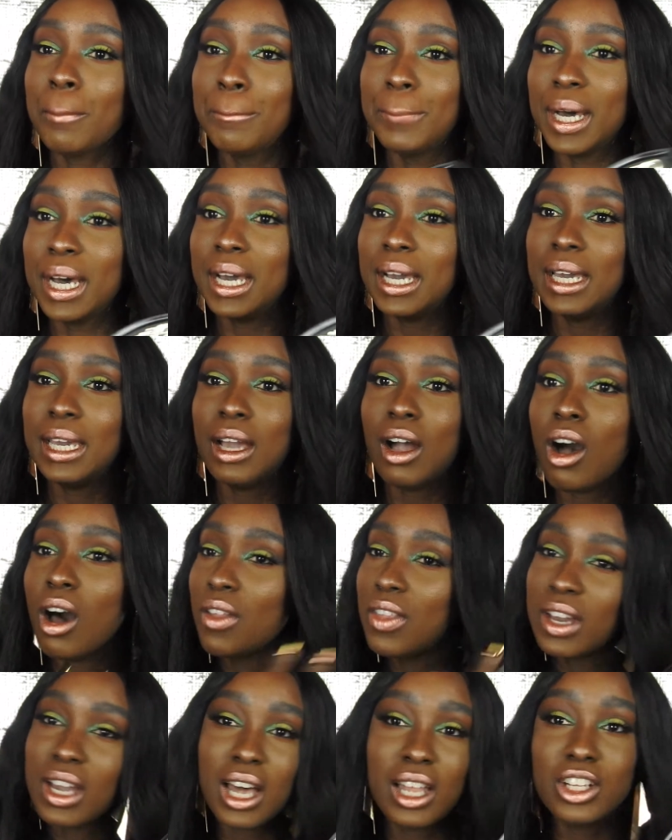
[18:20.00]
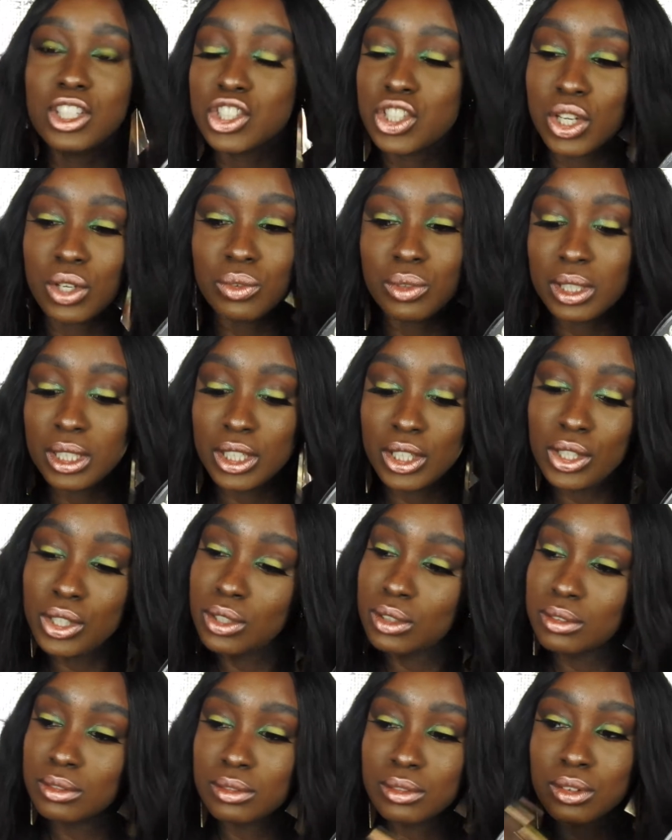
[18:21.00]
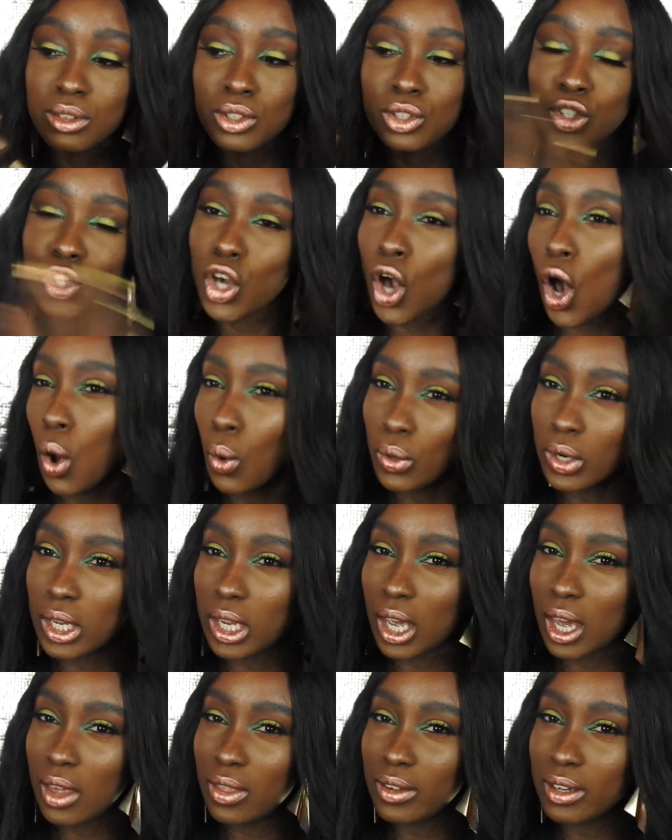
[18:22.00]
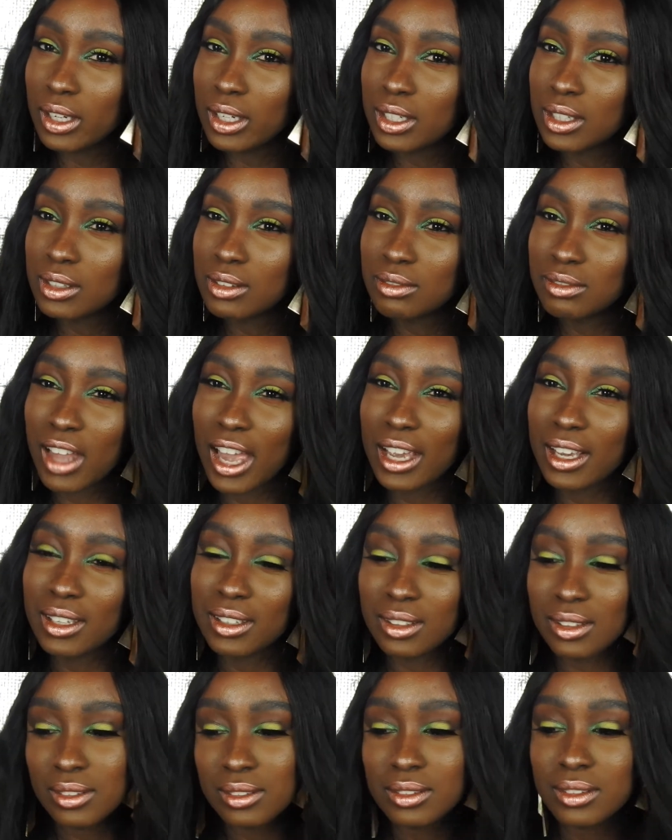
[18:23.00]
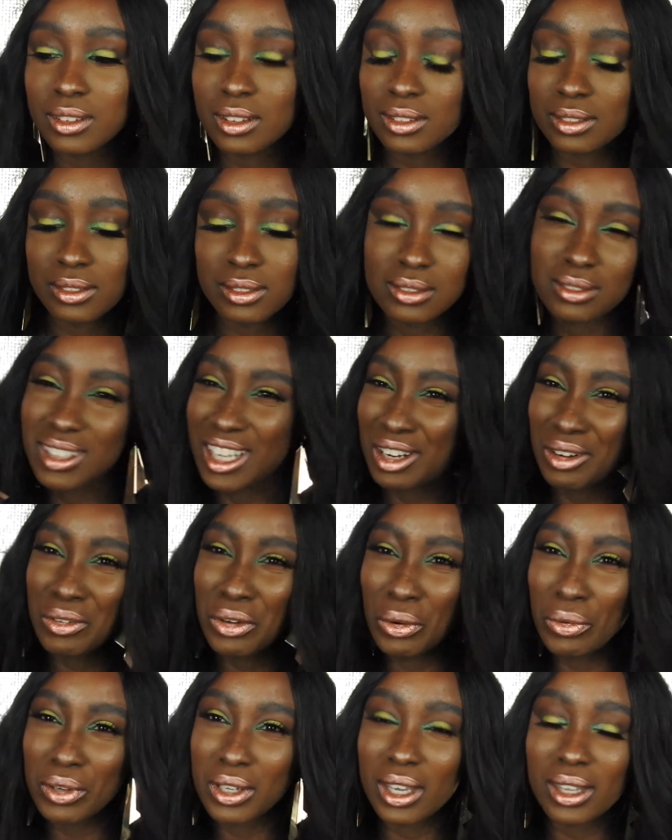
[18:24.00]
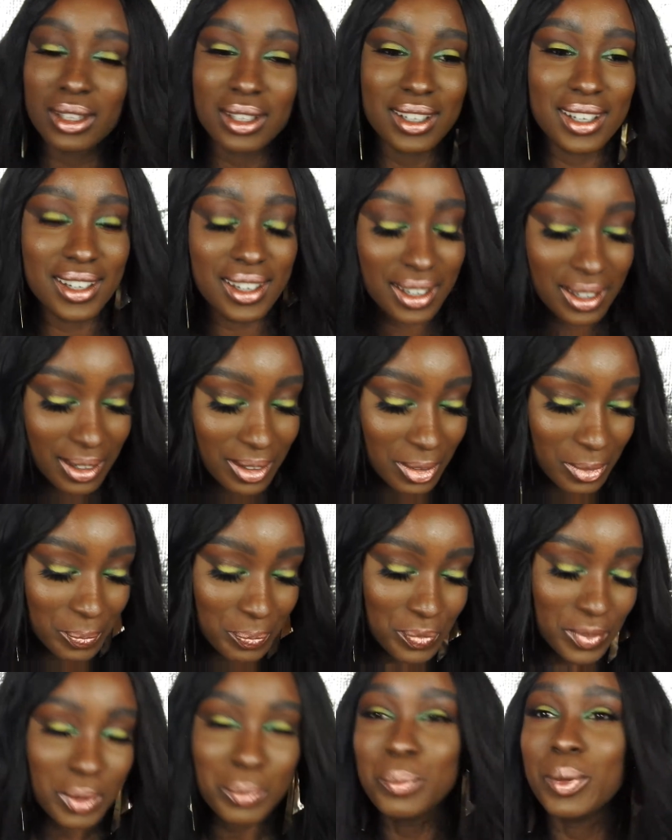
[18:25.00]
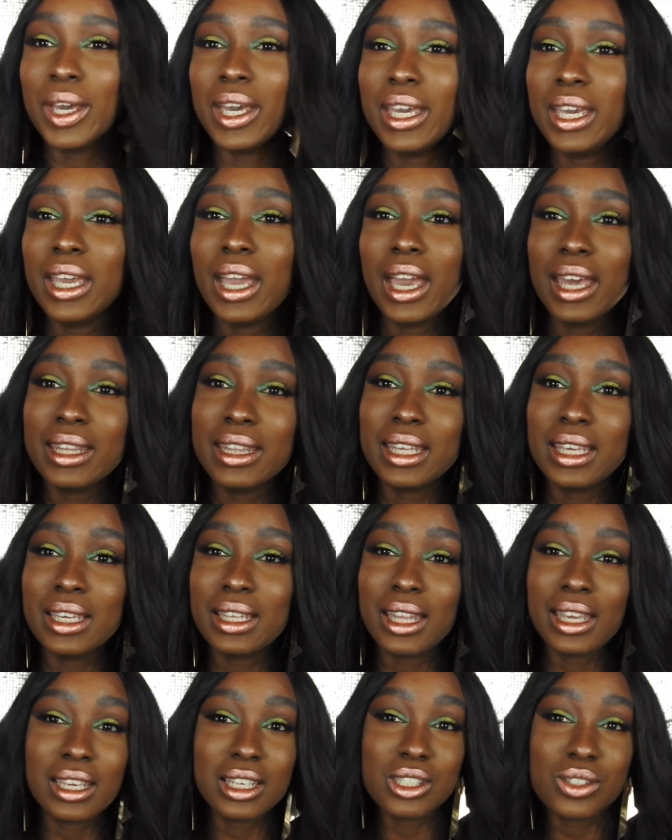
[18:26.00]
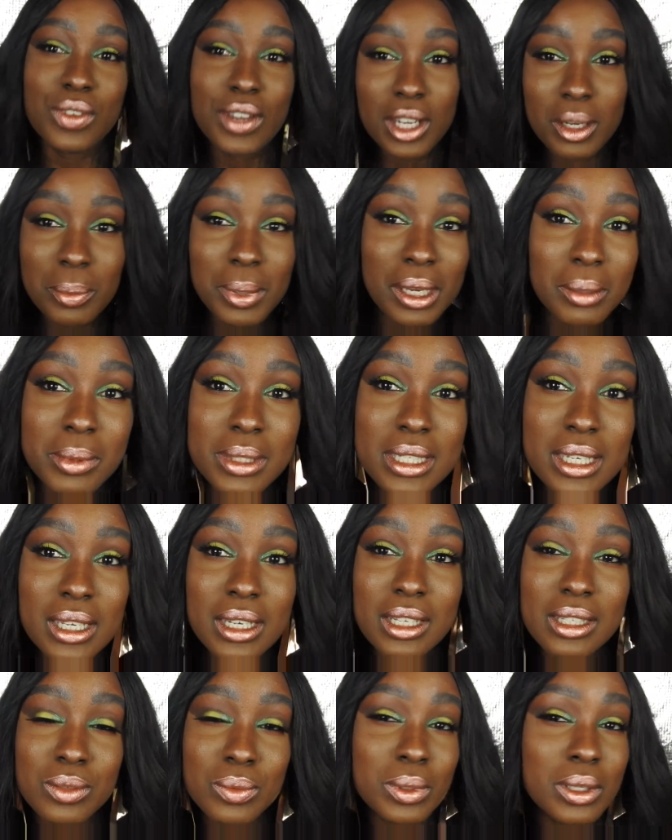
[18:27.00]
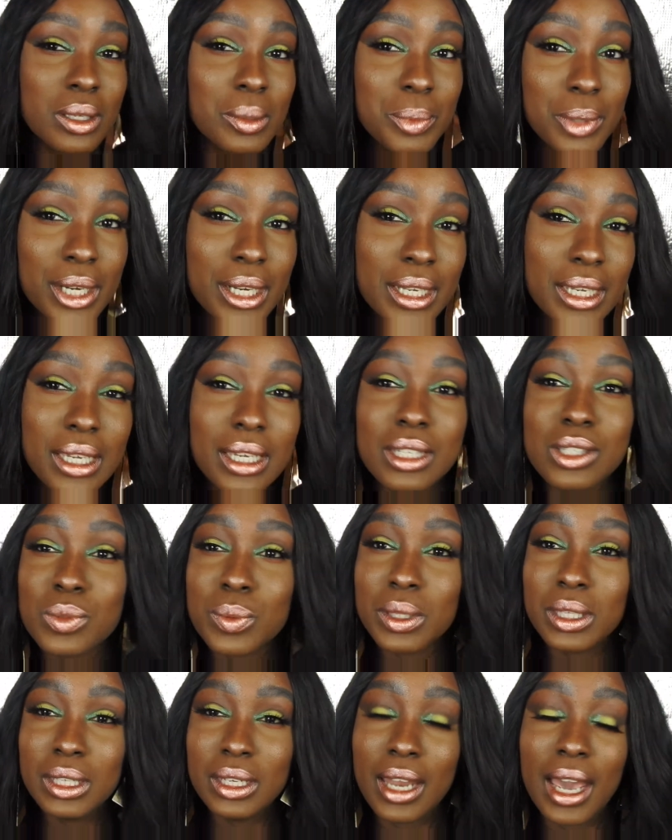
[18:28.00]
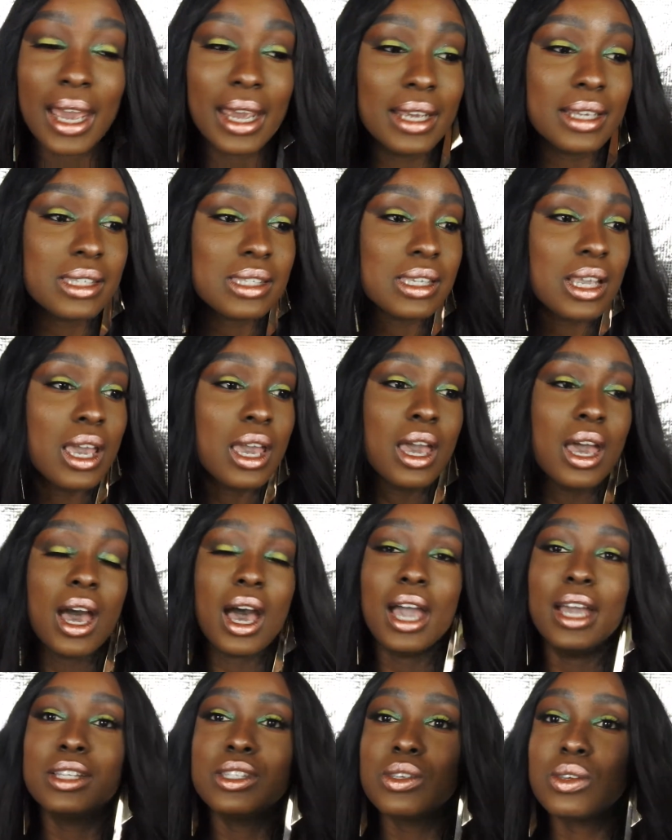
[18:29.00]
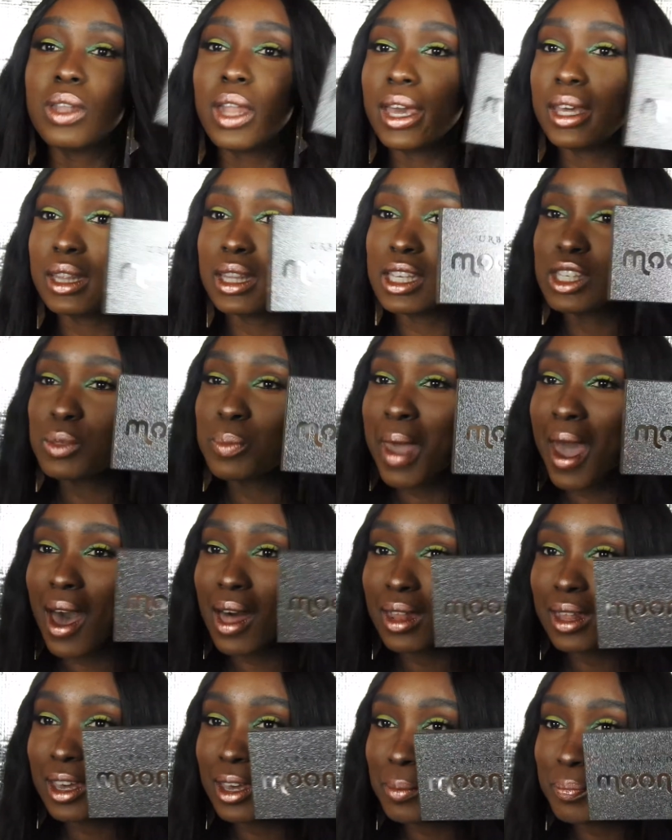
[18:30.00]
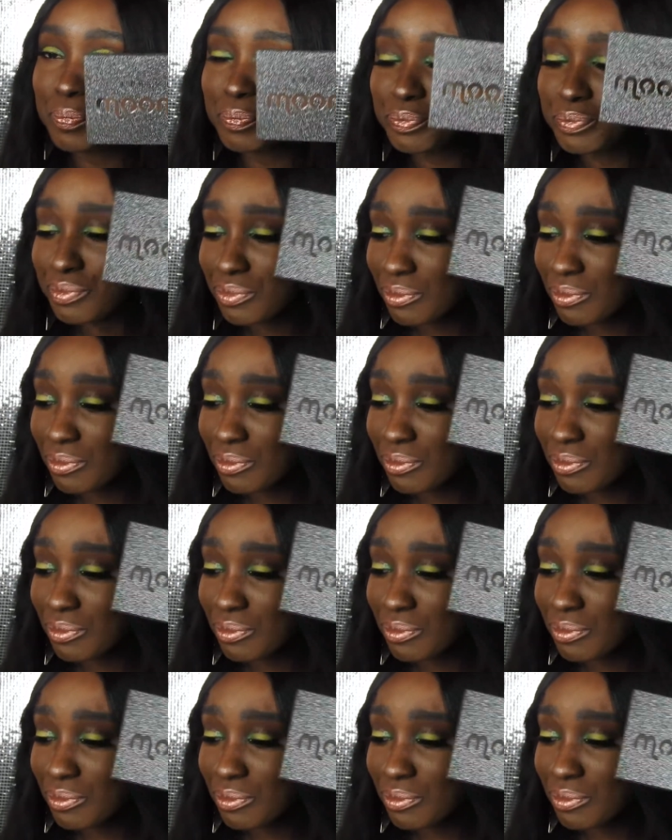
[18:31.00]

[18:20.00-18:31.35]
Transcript: But all the colors don't really go together, like they don't go together. But I think like it's very pigmented, it's really pretty, it's really nice. I do like this palette.